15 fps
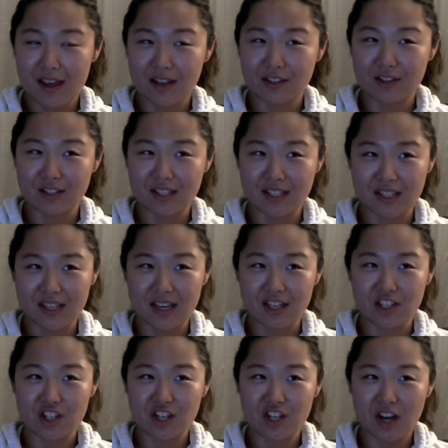to see a
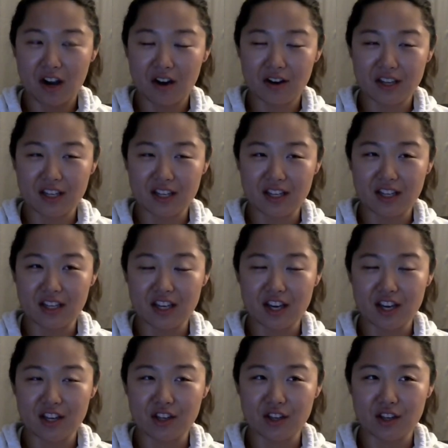Cherokee
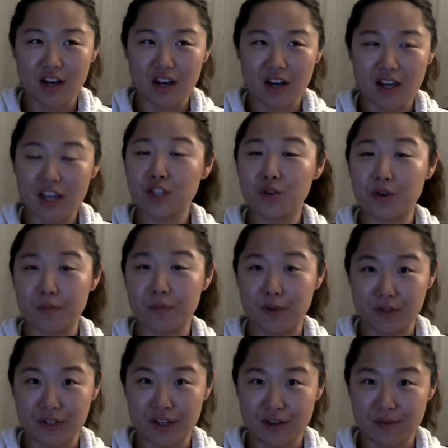history
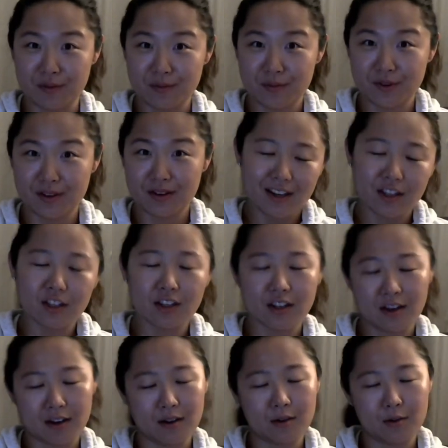museum.
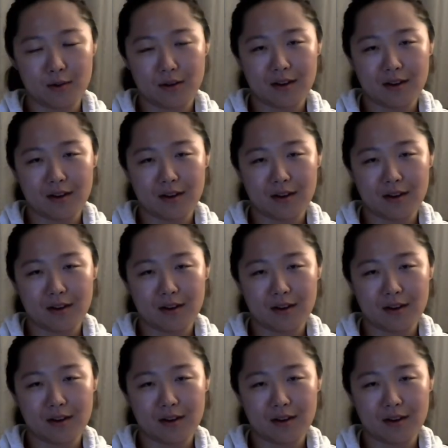Yo,